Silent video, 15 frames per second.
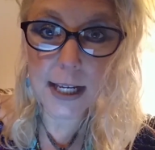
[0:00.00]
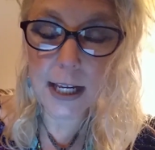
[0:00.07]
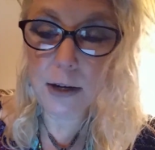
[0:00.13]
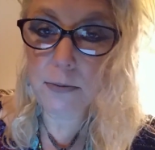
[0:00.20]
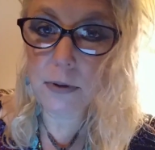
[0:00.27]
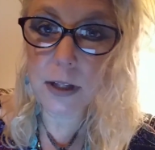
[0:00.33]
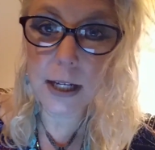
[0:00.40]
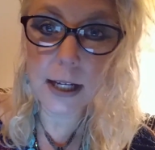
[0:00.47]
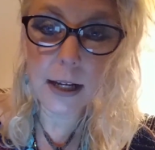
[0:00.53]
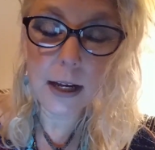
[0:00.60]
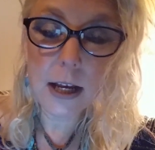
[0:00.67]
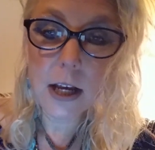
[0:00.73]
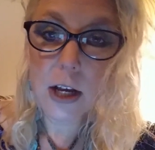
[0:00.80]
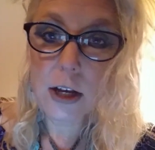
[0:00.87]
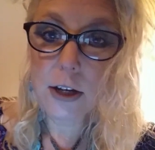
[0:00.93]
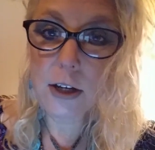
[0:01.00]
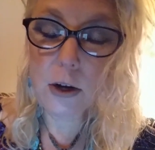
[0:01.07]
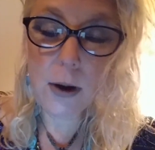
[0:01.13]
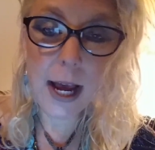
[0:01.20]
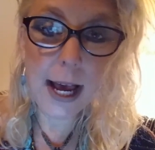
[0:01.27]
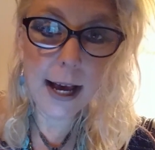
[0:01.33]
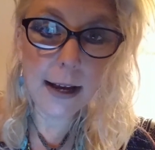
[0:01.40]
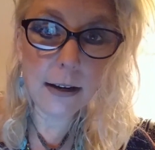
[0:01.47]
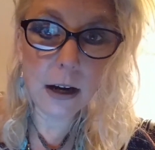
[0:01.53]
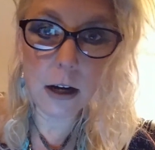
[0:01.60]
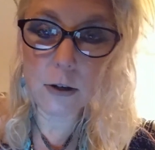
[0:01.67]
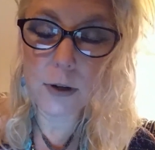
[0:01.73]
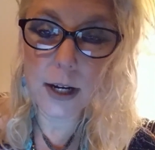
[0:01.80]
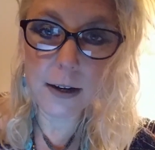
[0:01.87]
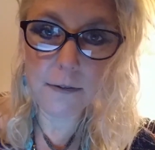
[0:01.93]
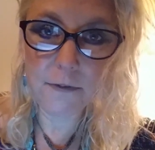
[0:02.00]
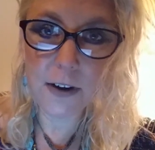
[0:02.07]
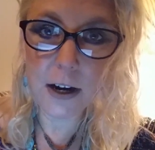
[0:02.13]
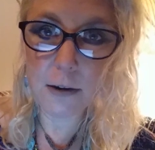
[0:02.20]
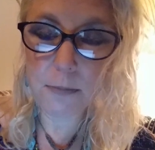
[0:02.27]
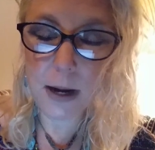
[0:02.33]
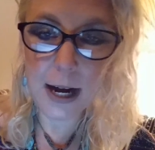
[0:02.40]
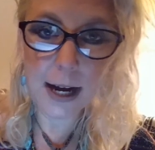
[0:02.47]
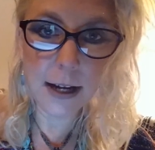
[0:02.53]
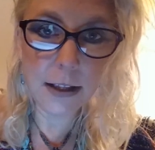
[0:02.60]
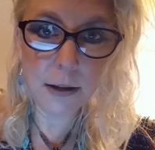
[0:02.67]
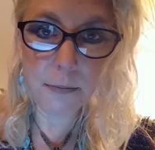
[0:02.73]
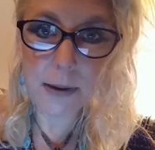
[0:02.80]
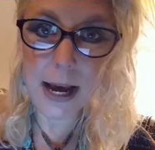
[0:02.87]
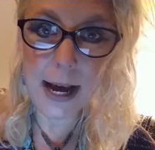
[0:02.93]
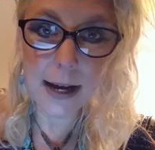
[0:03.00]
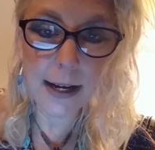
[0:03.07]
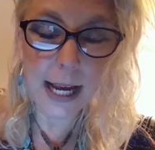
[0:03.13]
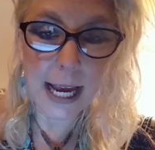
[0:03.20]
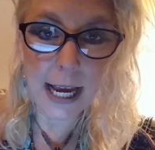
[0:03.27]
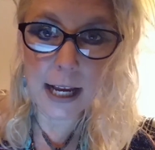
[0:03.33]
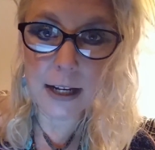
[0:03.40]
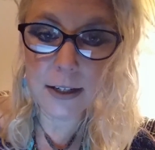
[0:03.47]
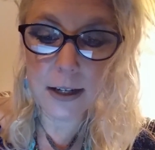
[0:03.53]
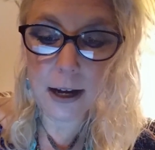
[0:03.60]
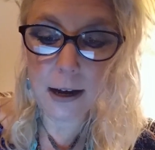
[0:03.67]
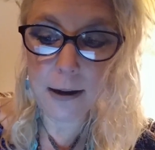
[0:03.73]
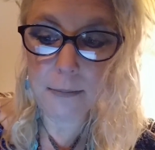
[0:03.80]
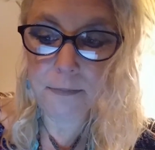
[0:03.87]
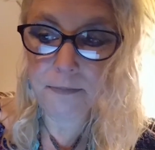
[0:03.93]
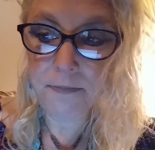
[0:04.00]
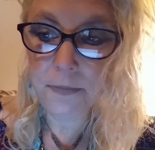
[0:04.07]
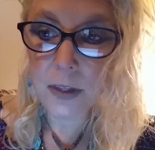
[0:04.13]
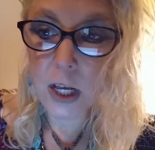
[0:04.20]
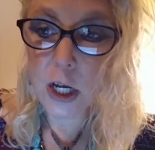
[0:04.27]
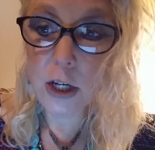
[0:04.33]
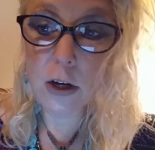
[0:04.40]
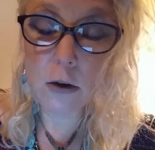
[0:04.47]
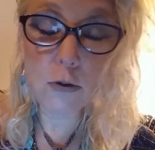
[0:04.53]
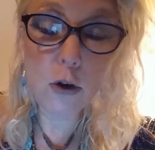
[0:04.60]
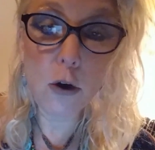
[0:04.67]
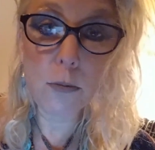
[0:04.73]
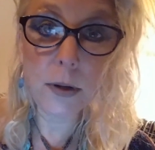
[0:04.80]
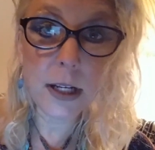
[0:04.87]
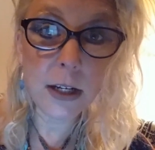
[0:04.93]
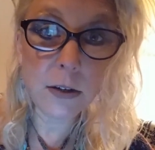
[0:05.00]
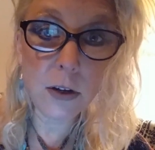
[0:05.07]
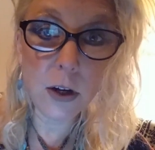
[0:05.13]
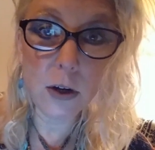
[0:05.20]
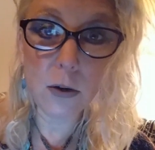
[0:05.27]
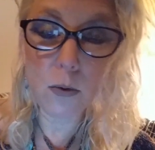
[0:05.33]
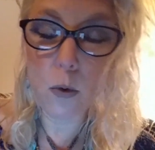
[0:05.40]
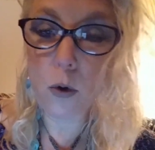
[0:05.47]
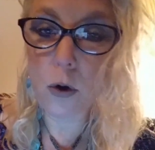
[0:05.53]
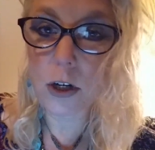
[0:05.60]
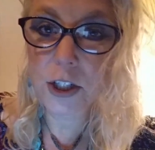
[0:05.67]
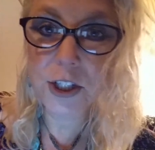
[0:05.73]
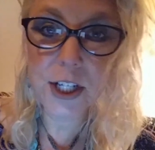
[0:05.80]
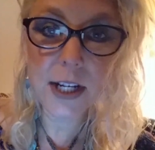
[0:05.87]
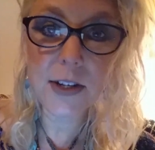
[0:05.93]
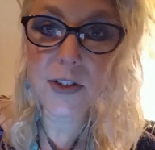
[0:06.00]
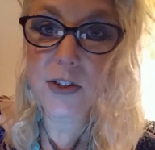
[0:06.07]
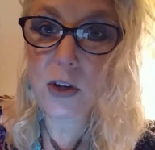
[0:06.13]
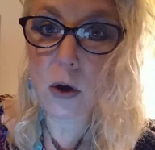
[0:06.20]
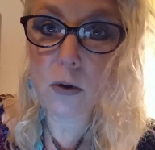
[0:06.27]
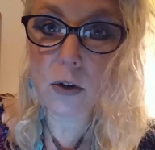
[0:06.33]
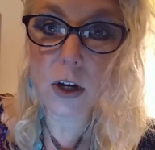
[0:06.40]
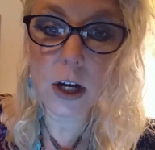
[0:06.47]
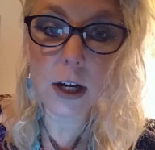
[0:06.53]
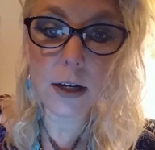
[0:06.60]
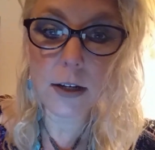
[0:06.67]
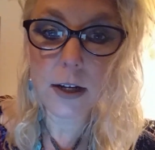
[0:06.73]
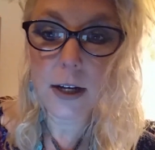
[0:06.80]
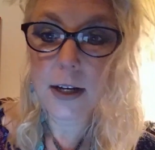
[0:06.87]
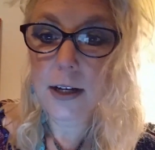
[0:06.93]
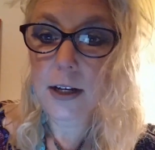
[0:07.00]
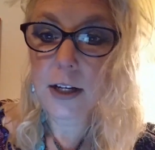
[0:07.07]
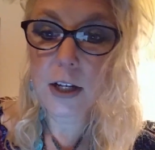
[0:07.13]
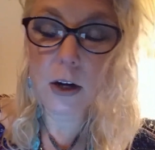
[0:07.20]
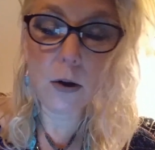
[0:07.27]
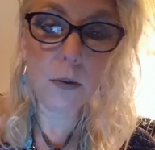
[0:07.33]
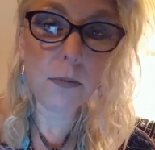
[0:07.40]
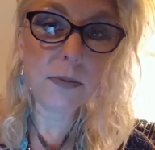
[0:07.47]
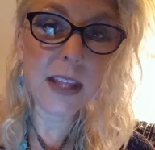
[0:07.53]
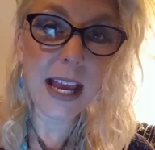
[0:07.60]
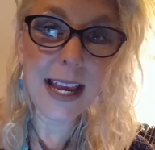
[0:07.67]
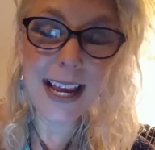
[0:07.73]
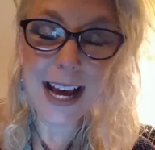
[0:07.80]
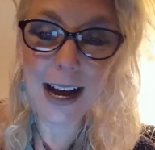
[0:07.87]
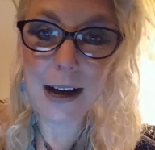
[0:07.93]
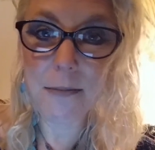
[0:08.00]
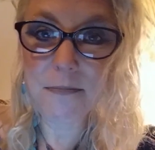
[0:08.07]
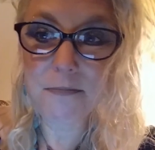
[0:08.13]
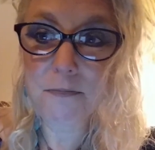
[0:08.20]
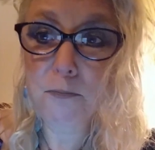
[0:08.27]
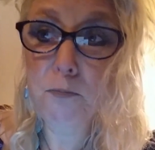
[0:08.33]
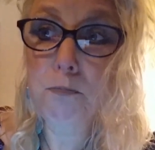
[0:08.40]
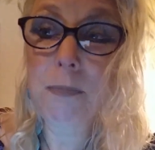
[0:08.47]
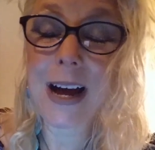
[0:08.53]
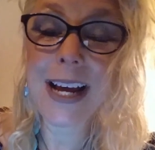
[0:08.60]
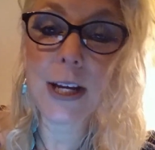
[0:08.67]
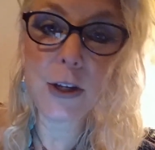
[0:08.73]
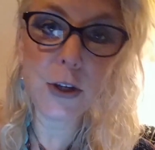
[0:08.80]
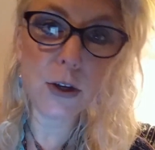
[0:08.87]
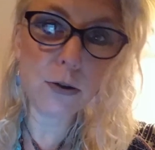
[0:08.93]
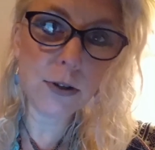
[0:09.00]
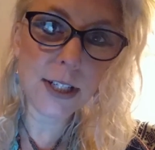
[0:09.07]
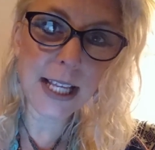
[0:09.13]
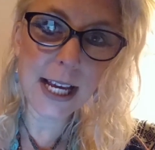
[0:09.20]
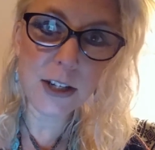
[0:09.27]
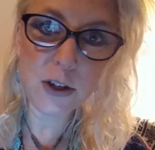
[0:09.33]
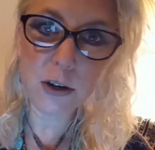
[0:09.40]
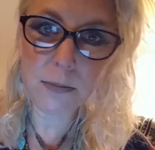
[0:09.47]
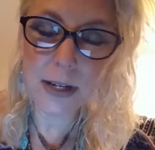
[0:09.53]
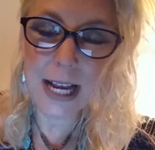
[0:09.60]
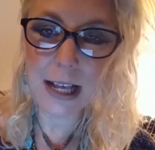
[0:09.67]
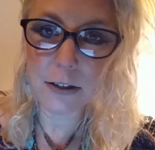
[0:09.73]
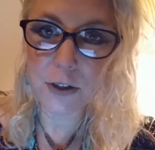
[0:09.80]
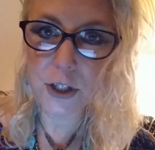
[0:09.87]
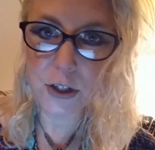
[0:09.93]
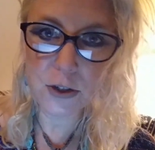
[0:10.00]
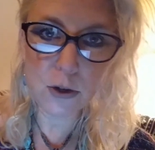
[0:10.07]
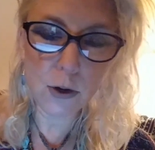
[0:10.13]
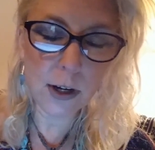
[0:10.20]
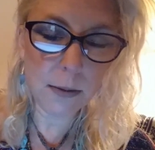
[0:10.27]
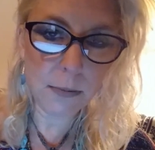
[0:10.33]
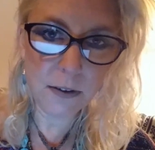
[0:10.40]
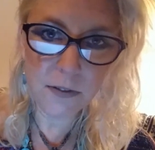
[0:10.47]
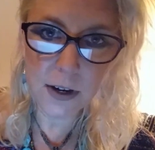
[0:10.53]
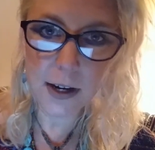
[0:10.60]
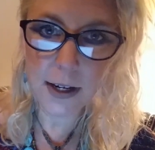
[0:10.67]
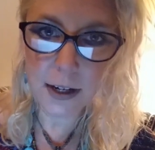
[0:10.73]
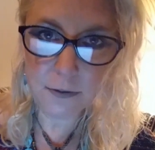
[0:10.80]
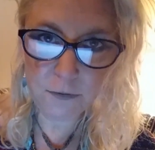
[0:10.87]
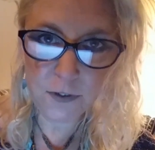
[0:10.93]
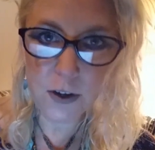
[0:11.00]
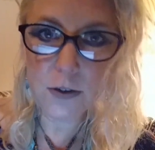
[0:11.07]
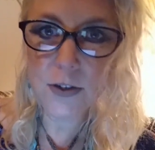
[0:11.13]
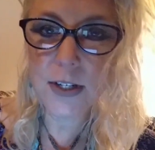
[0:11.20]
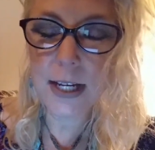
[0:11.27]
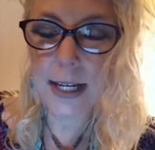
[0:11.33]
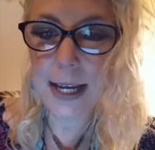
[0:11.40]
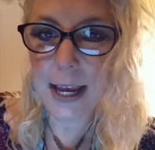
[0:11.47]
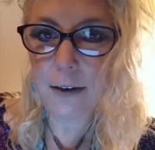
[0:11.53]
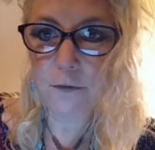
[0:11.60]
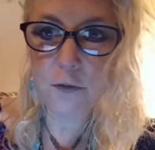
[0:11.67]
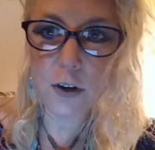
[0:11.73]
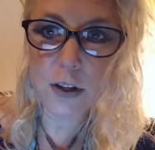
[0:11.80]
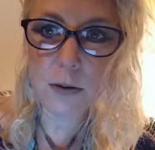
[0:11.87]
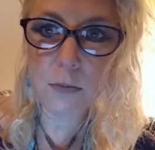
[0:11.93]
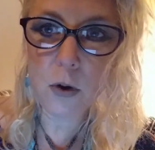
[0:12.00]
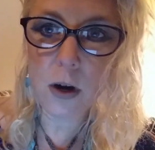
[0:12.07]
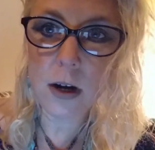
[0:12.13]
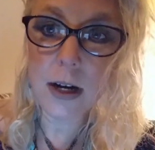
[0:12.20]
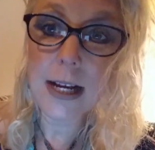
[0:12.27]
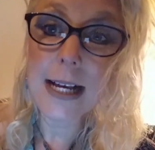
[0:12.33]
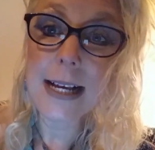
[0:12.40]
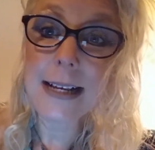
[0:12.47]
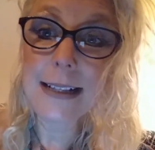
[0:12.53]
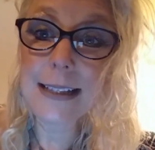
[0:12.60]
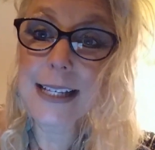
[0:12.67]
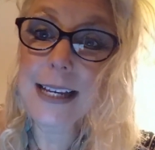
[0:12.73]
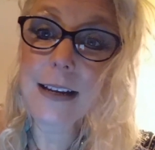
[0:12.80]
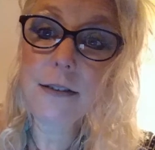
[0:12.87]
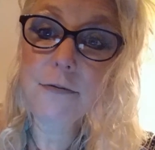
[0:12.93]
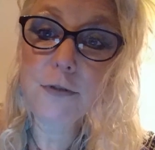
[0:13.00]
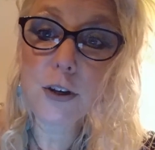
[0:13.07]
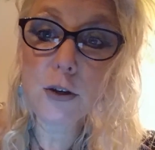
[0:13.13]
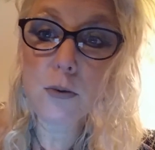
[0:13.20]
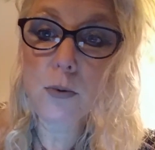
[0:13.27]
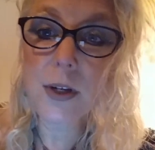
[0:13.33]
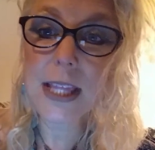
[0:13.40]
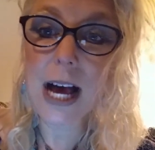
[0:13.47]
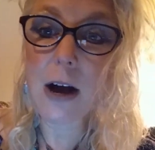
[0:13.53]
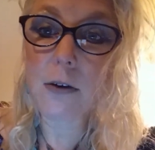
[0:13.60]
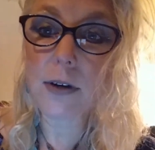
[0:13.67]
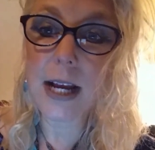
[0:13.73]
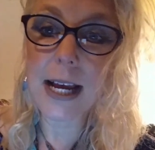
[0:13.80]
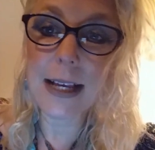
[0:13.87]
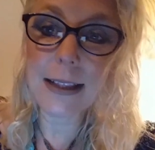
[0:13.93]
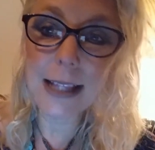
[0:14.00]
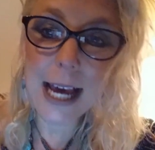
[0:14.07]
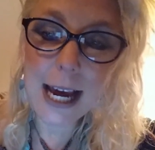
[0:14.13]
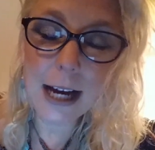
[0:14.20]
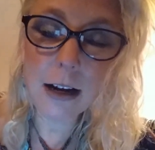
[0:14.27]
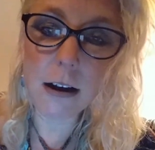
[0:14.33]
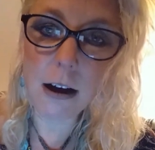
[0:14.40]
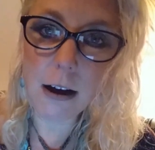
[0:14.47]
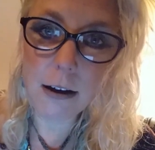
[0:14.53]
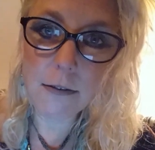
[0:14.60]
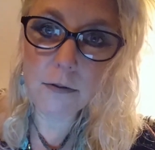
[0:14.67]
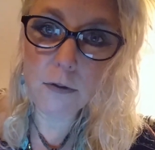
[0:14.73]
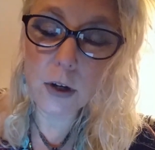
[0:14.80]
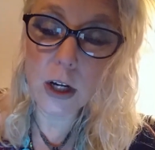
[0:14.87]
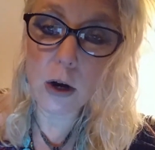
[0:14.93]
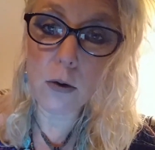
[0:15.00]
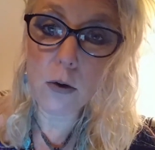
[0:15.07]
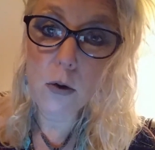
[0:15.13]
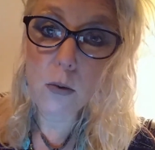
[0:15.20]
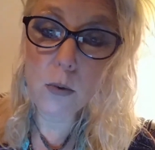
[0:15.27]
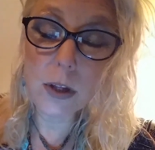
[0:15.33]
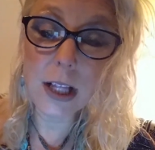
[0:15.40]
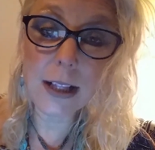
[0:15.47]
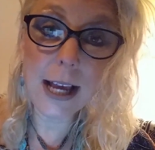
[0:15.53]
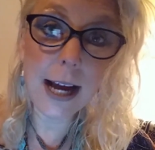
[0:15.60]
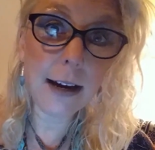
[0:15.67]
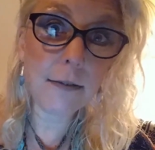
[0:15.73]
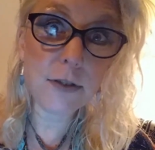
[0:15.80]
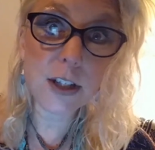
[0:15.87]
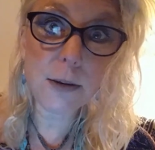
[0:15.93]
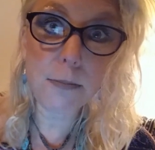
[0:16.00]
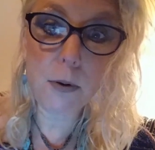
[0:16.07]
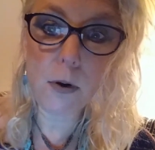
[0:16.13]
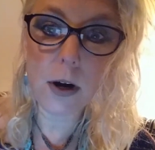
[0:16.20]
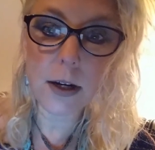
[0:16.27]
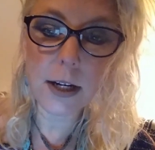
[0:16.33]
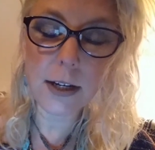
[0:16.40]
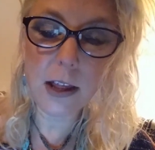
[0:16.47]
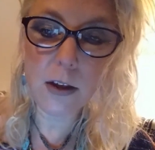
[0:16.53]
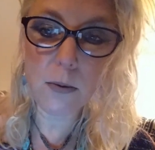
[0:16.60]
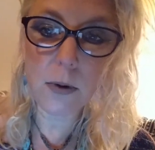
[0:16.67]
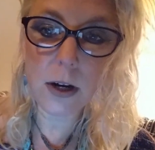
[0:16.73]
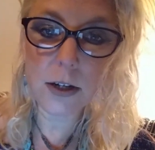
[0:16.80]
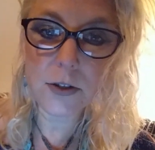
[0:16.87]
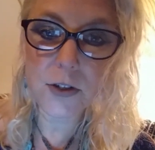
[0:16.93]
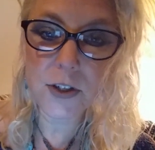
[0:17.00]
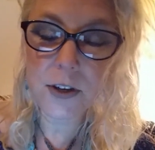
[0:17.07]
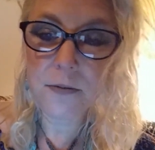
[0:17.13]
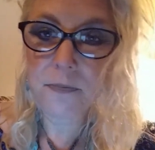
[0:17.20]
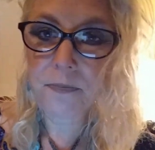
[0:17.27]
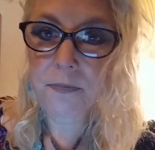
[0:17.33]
He really, you know, had a great affair behind the back and, um, you know, nobody knew, or she is so good, you know, they um, might use that terminology so it can be very confusing. And furthermore, leave you without a lack of, you know, with a lack of support. In other words,